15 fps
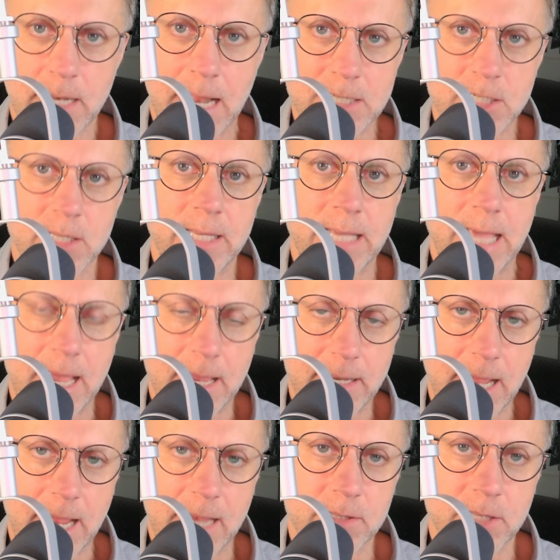It actually
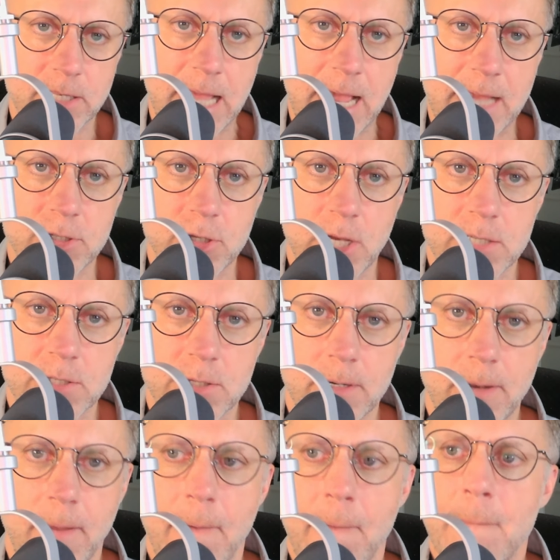can aid the digestion,